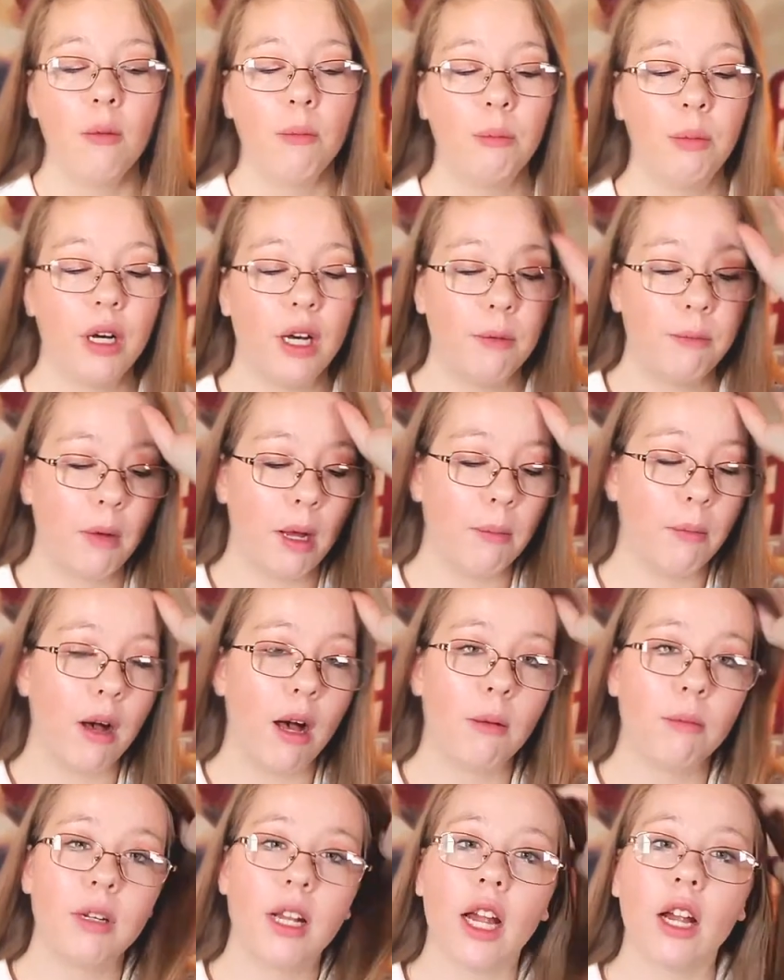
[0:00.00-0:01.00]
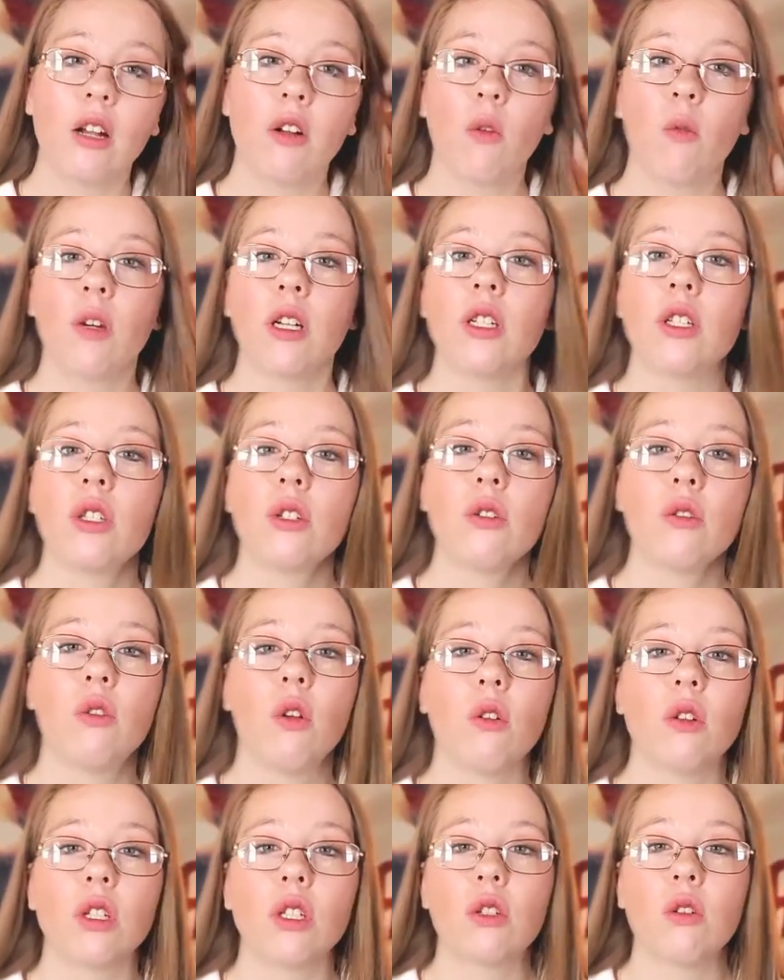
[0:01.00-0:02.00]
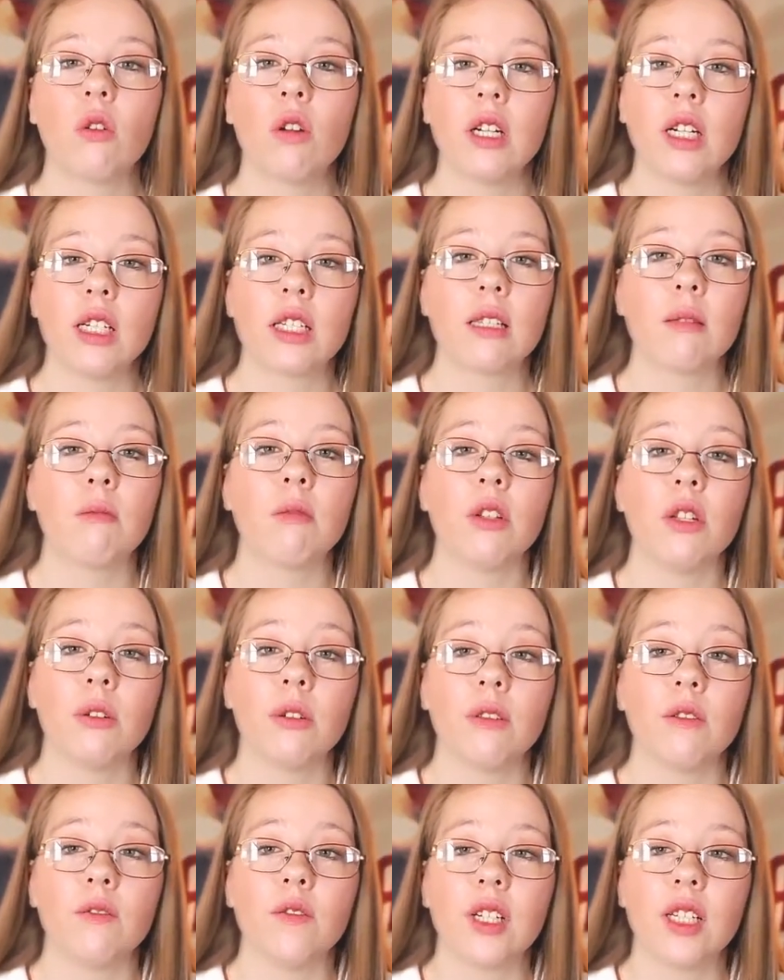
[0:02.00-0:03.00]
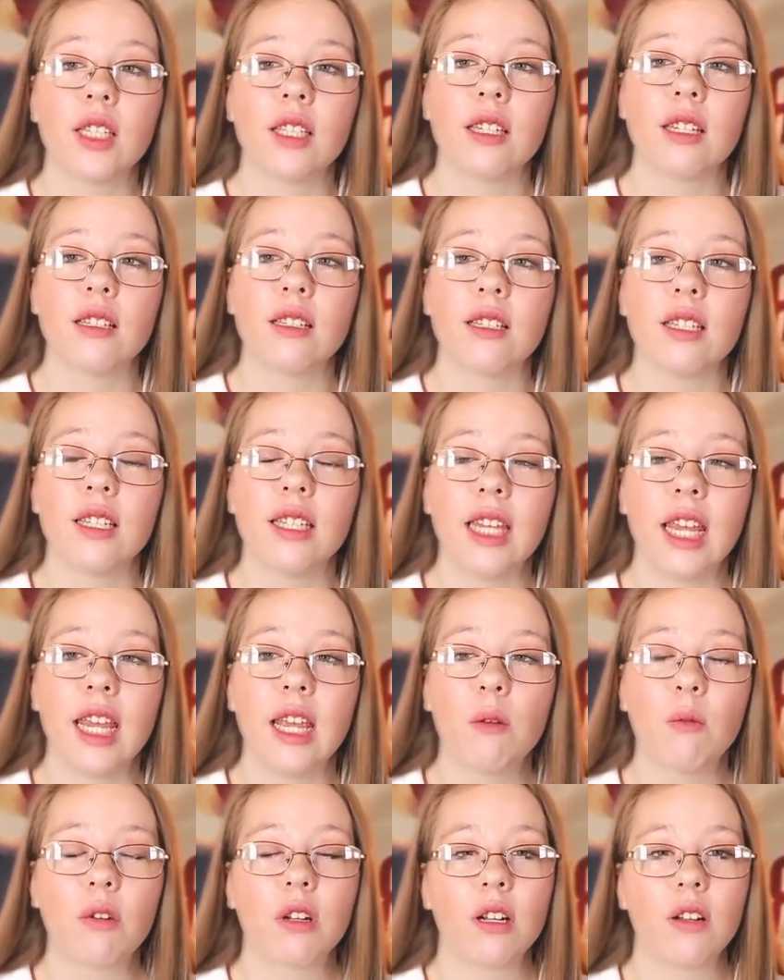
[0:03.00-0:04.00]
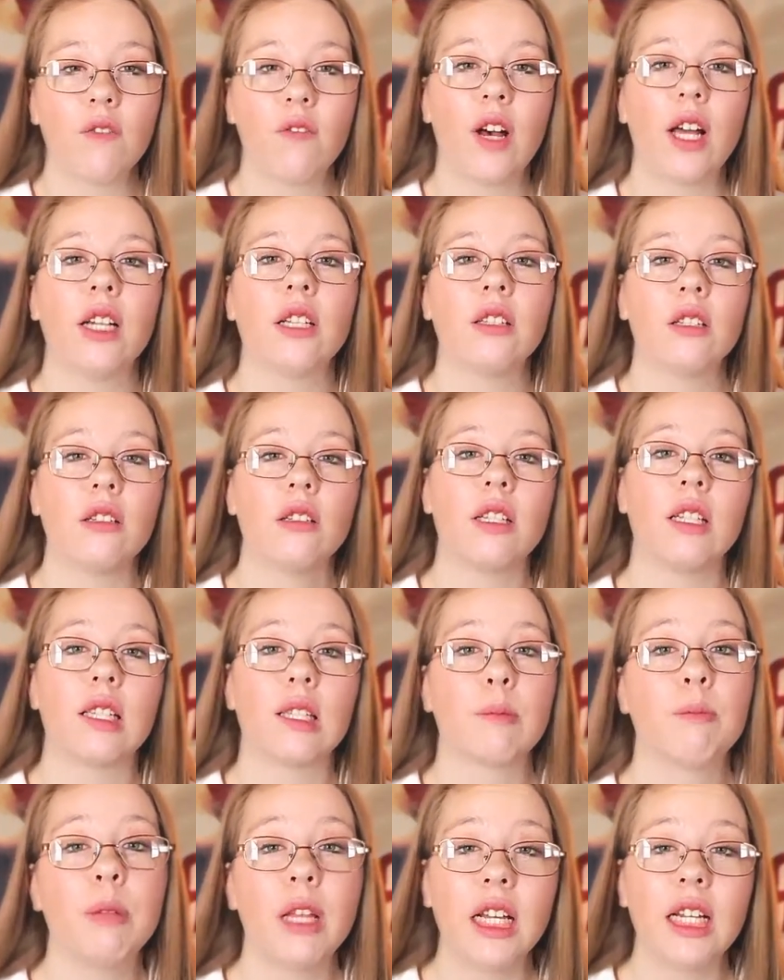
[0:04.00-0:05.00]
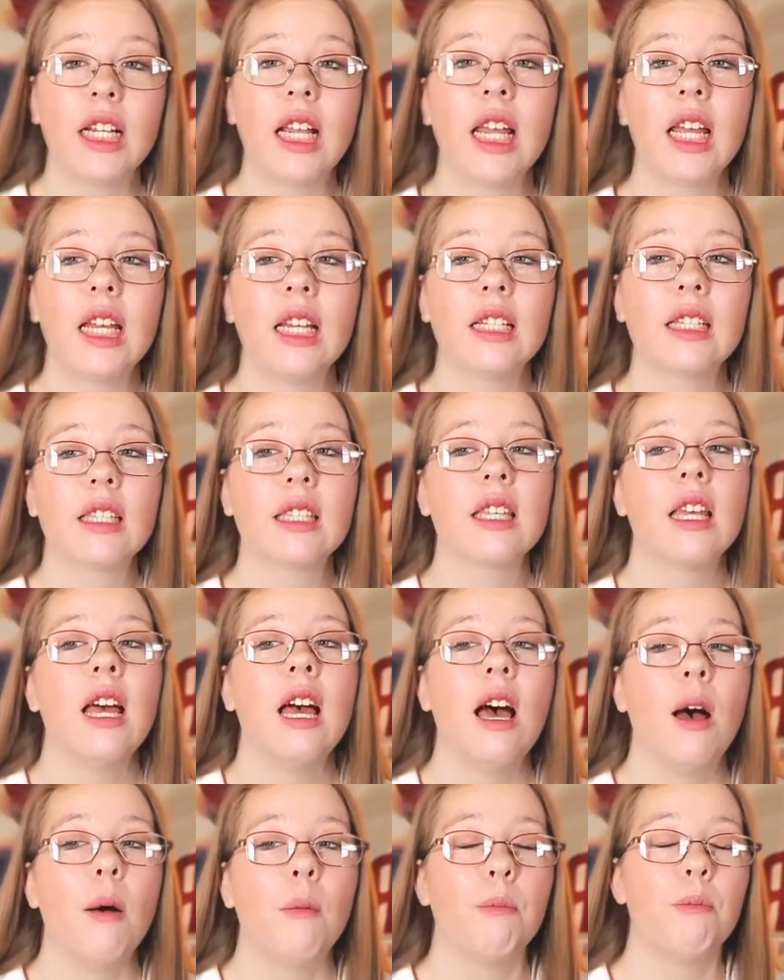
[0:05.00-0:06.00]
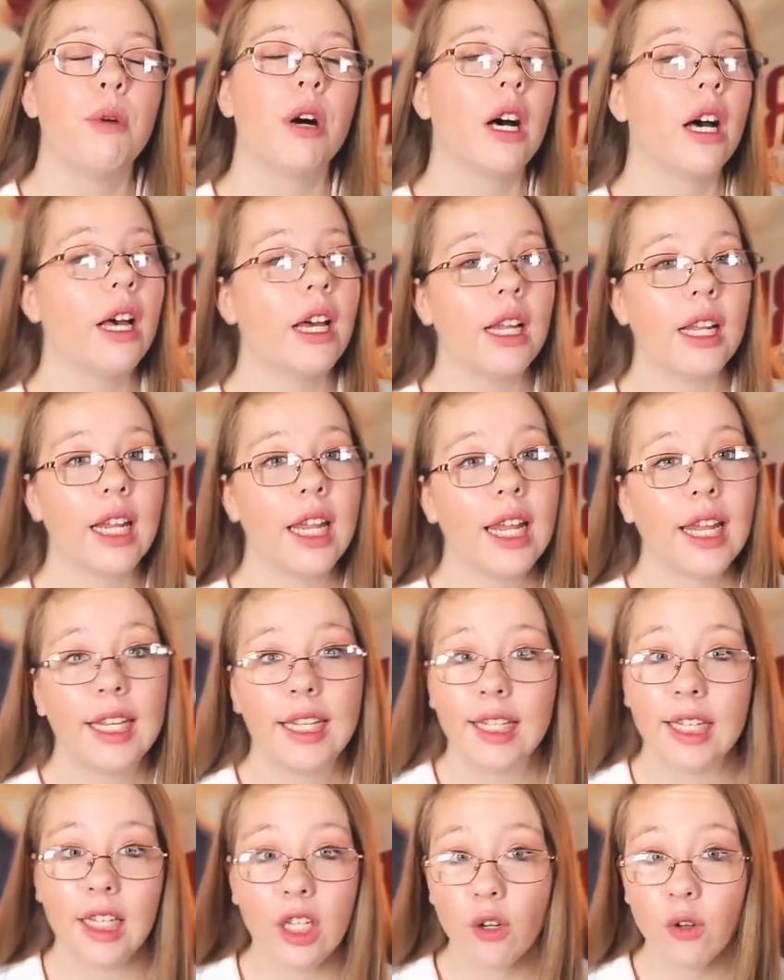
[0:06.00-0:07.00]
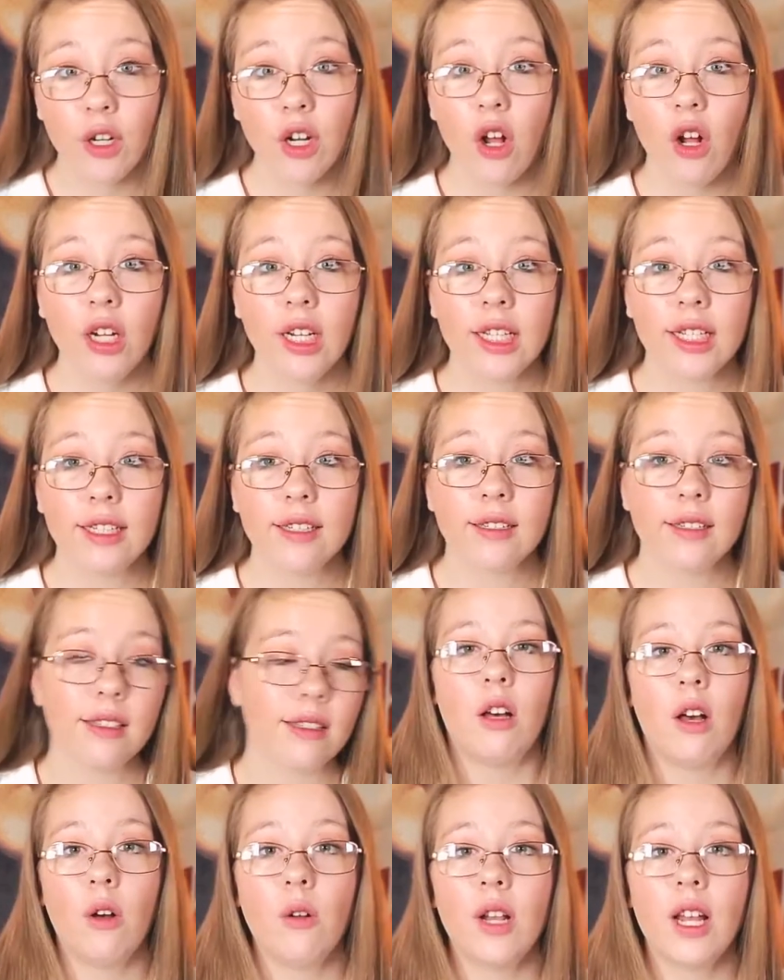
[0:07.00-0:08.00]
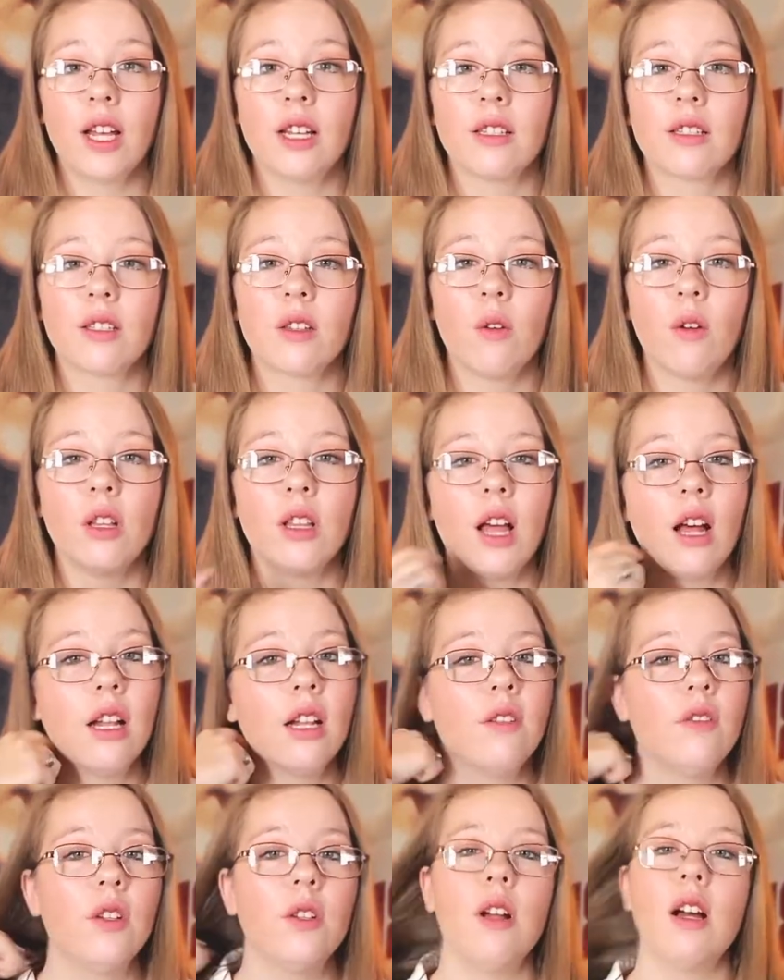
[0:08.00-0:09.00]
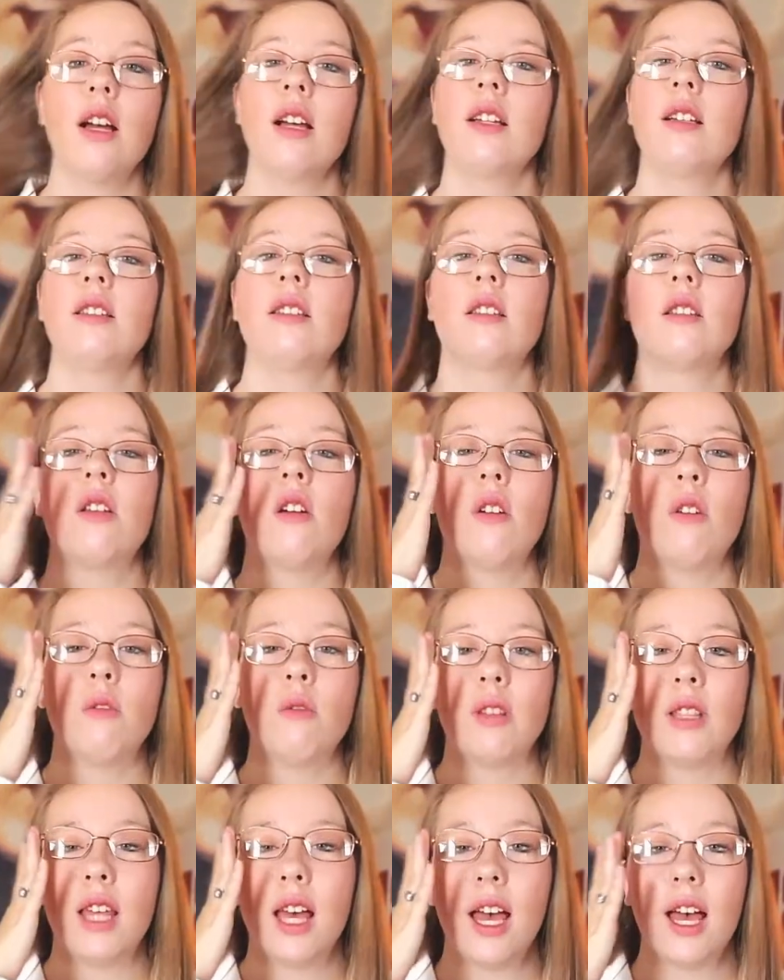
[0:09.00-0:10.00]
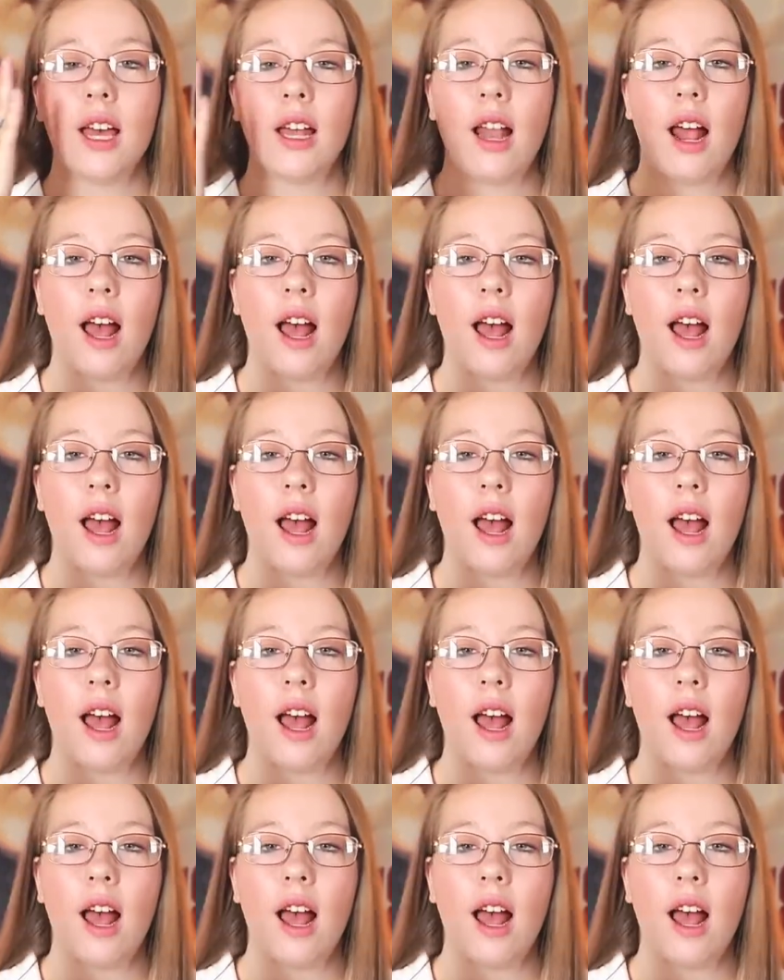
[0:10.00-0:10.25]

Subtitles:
But my mom and I are going to go to the store and get some glue and fix it today, and we're going to find a little display case, but here it on is. Okay, so a lot of you guys know that